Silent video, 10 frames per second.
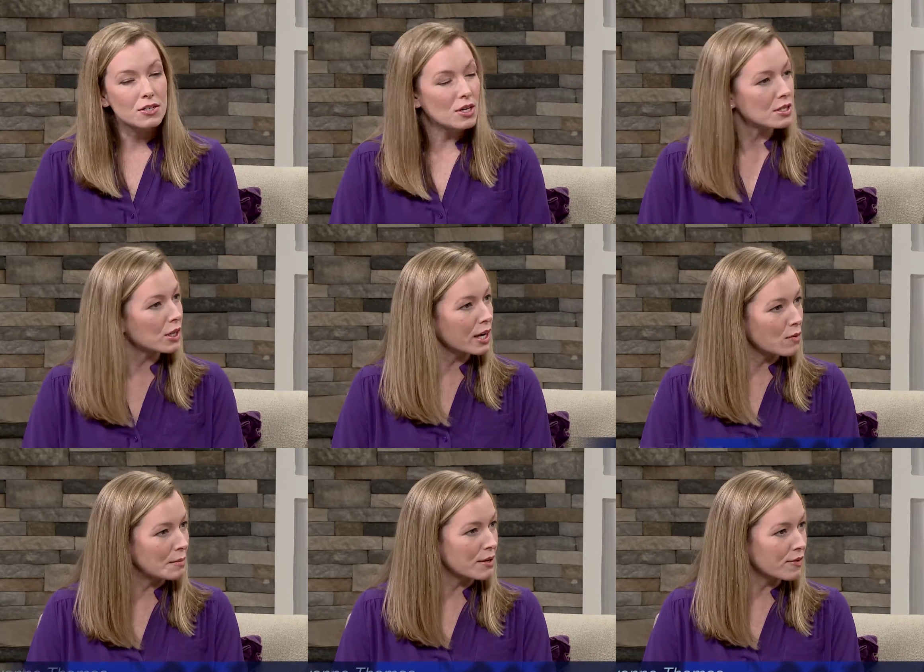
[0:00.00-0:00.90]
you start to look at
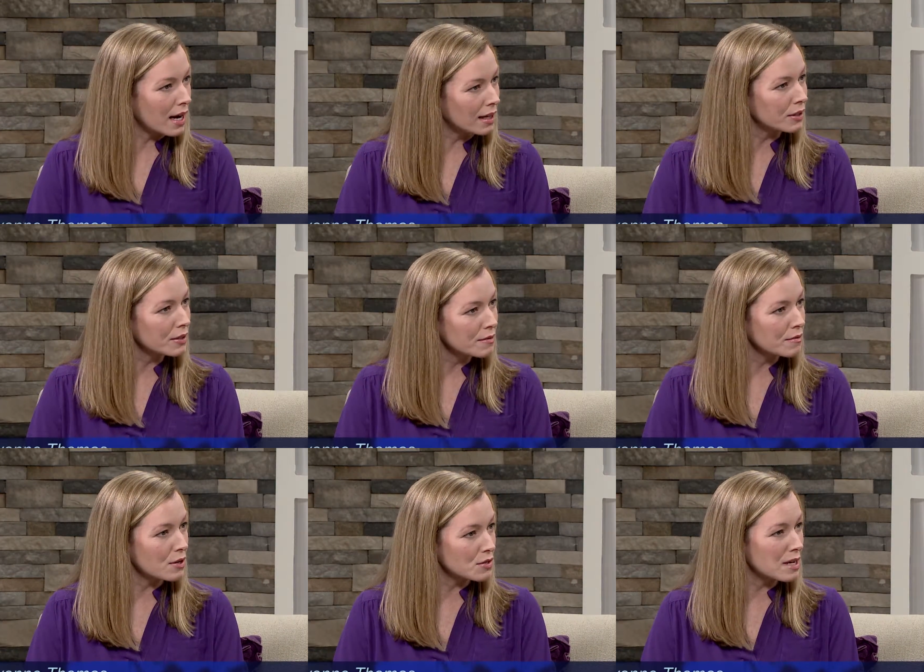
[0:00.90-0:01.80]
women of color,
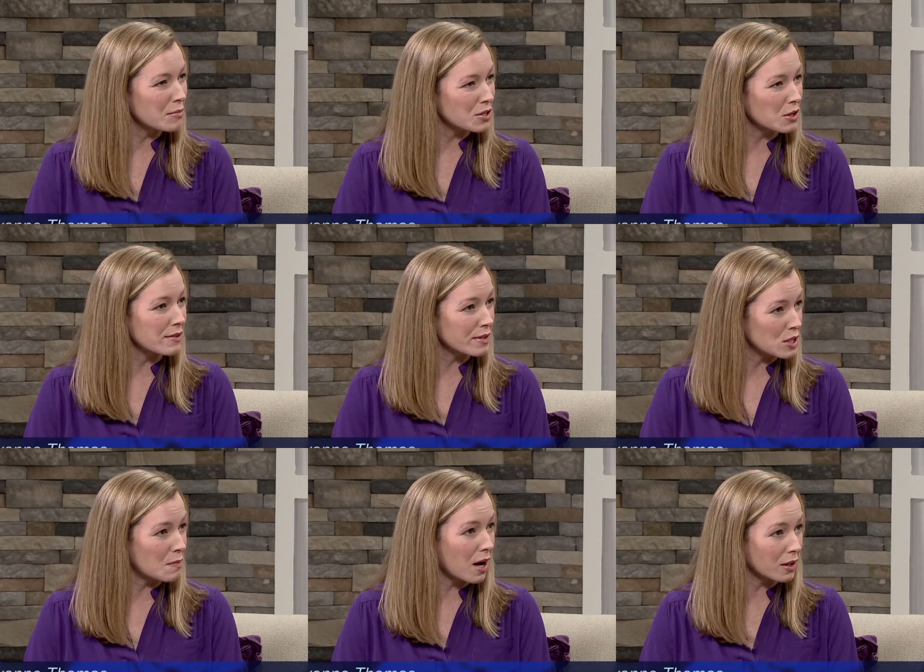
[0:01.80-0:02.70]
those numbers are even
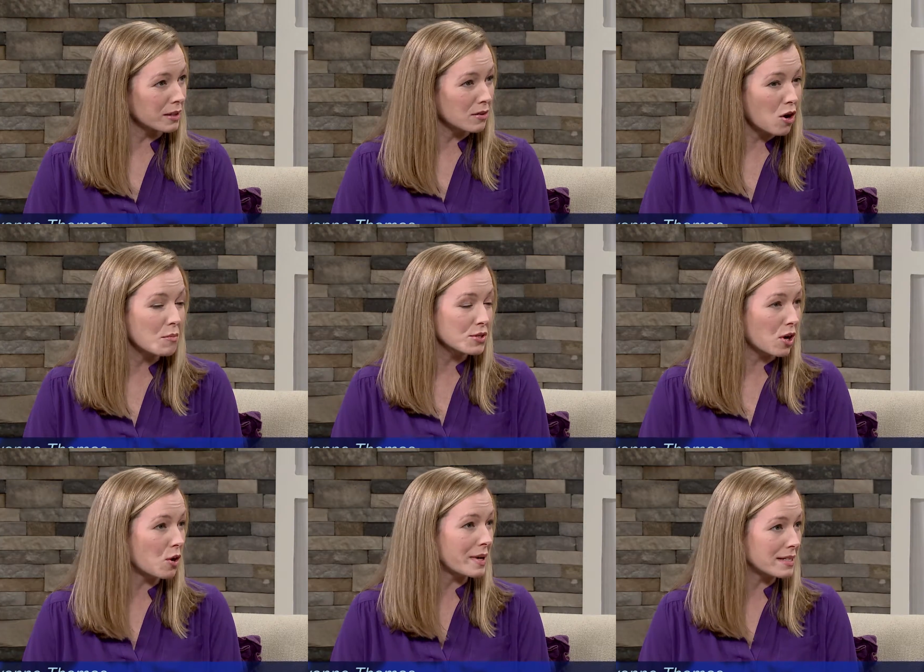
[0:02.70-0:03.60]
smaller, mm. almost
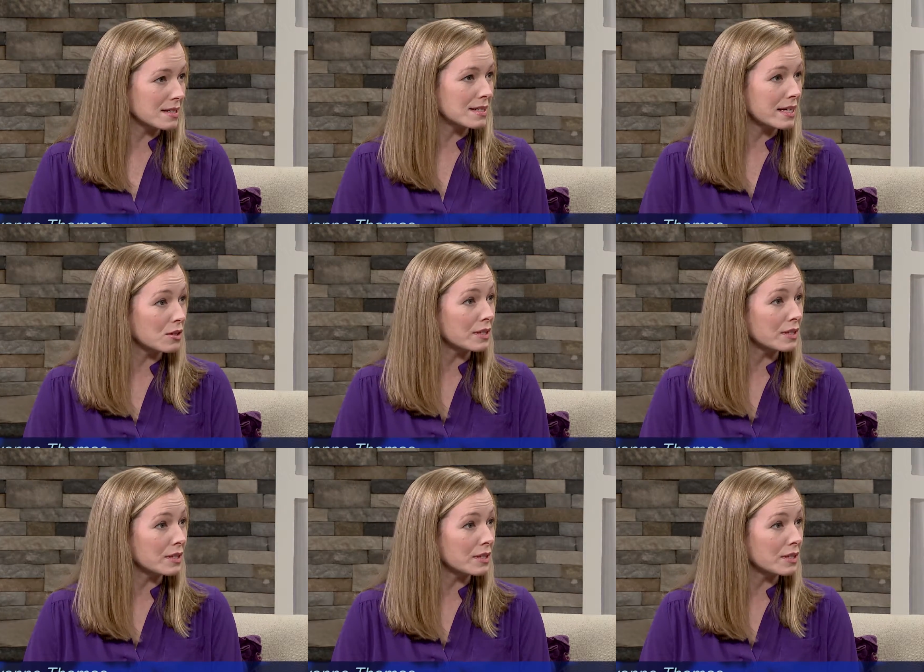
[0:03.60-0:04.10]
always in single